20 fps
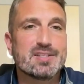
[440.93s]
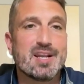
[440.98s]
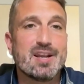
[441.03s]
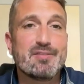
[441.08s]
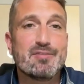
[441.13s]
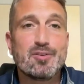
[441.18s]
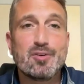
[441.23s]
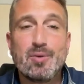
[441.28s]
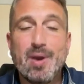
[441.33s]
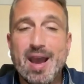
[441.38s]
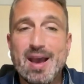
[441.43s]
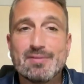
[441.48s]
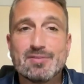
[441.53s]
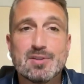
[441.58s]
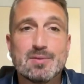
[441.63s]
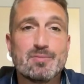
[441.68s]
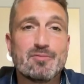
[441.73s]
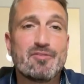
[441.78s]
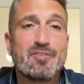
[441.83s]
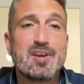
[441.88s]
And if you have
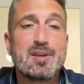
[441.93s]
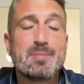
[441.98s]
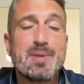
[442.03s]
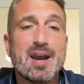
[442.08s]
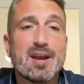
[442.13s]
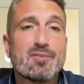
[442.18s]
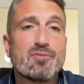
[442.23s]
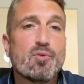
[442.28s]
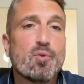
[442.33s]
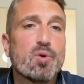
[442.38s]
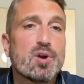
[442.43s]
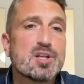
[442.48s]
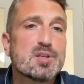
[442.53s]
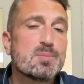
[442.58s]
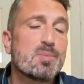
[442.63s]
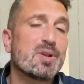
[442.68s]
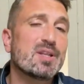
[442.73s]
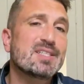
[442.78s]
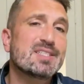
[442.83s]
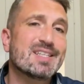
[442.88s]
some feedback for us,
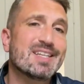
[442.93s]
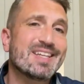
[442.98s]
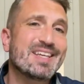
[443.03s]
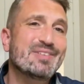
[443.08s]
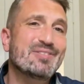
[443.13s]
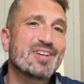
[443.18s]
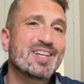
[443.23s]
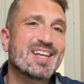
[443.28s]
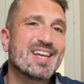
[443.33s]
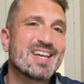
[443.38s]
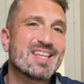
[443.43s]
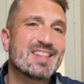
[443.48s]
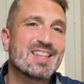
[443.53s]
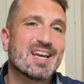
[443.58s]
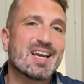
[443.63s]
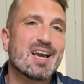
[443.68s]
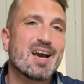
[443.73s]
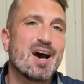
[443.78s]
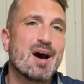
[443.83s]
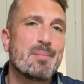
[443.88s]
please leave it in the
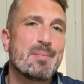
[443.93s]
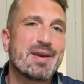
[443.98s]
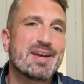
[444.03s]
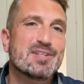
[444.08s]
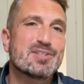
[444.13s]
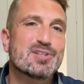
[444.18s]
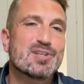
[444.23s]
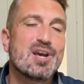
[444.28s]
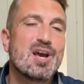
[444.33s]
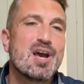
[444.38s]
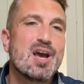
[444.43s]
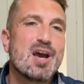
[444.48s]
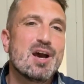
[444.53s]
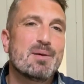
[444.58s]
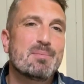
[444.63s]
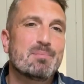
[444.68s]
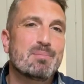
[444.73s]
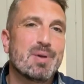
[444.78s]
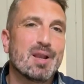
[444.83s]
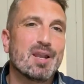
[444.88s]
comments
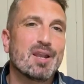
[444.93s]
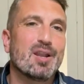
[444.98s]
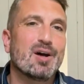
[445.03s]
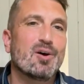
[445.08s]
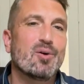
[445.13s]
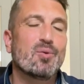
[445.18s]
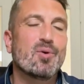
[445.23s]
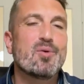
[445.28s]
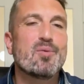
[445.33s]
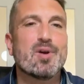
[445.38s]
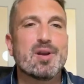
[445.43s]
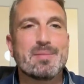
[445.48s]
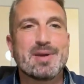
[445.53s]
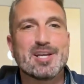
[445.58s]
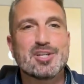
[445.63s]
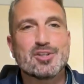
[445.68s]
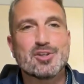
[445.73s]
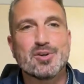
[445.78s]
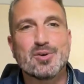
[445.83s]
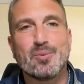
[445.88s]
below. We want to make
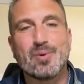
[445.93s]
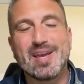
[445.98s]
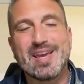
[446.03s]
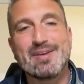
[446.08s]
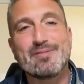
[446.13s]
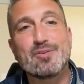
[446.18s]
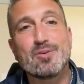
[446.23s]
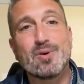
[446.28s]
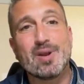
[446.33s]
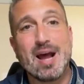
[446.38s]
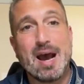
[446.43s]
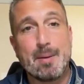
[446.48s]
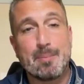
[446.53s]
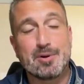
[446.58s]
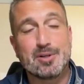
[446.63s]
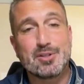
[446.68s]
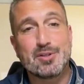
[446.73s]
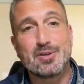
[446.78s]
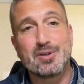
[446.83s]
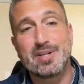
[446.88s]
sure we give you an
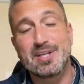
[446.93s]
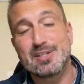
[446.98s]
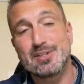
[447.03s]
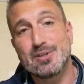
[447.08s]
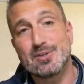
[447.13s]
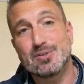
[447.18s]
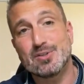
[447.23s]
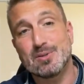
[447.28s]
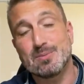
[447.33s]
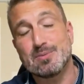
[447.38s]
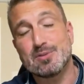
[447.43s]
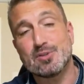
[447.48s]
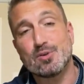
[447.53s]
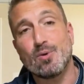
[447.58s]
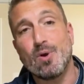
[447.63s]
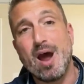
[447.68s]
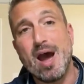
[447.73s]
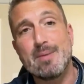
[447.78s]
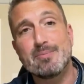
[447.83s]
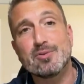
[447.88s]
opportunity to
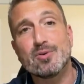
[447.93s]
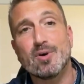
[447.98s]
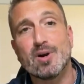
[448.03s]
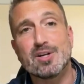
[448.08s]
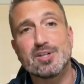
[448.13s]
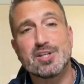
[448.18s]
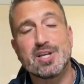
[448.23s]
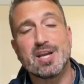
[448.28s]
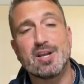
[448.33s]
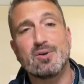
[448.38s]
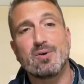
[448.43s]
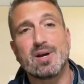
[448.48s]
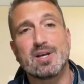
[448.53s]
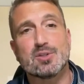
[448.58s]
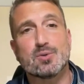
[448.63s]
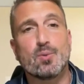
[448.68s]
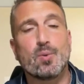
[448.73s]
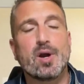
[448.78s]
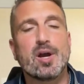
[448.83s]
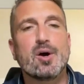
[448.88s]
subscribe to our channel as
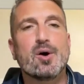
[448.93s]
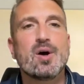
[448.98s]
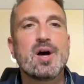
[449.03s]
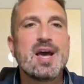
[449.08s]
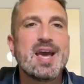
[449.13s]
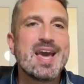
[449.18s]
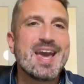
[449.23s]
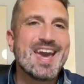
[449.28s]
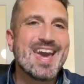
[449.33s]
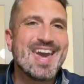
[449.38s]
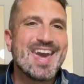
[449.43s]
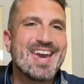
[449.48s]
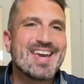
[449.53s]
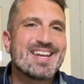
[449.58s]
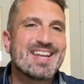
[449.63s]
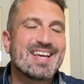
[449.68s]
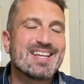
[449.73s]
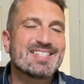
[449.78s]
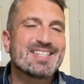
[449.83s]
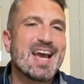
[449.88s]
well,
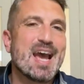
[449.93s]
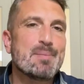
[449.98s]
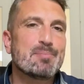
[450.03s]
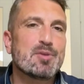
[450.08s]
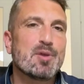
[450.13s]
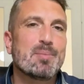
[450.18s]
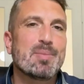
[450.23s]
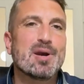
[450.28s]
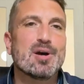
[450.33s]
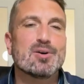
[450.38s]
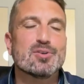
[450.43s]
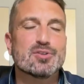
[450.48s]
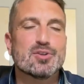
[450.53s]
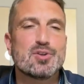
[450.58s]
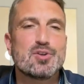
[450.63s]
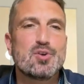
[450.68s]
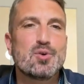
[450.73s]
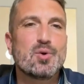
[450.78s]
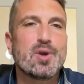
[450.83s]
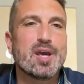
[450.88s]
and tap the bell so
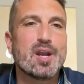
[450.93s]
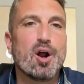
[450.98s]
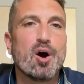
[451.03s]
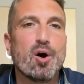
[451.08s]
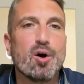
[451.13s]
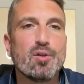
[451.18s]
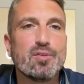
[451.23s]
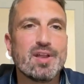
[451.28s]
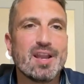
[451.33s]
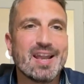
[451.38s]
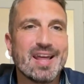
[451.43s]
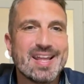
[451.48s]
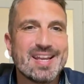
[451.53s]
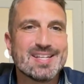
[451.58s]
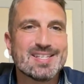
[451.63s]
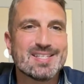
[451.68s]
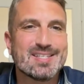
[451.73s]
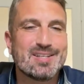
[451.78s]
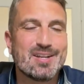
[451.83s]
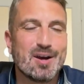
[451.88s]
you get all the
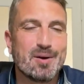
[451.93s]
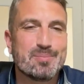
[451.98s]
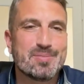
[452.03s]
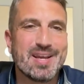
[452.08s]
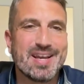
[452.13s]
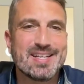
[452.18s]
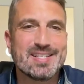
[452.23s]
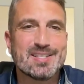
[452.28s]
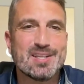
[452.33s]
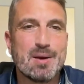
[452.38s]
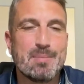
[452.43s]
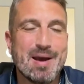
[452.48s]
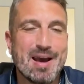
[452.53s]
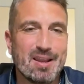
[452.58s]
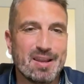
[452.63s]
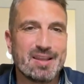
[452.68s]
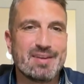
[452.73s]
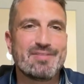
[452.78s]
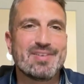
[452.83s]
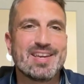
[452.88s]
latest updates
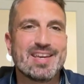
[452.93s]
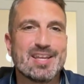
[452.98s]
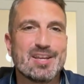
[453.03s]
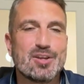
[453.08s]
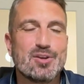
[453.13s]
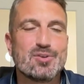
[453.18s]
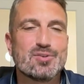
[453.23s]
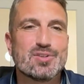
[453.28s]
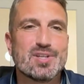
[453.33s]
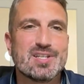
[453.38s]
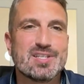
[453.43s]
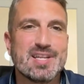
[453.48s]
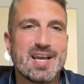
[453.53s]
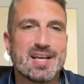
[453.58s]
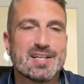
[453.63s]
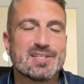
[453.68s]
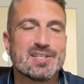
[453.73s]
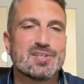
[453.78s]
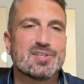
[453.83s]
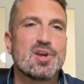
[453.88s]
about living in Houston,
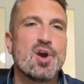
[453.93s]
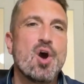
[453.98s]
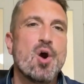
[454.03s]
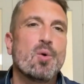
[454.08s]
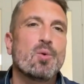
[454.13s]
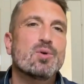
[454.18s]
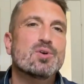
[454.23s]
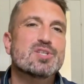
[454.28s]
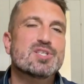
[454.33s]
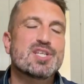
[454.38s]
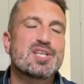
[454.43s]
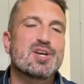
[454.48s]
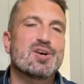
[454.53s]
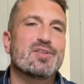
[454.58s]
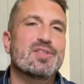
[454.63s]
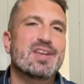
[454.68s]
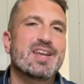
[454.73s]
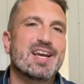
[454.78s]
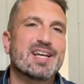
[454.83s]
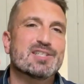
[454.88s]
Texas. We'll see you on
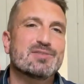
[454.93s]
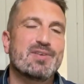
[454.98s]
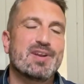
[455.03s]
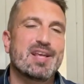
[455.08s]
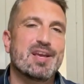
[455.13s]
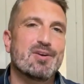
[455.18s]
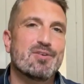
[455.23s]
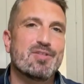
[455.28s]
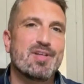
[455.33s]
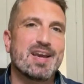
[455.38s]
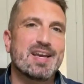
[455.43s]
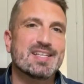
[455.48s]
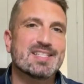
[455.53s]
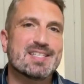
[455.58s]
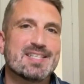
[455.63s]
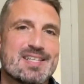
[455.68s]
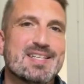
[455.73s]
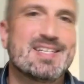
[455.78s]
the next video. Thanks.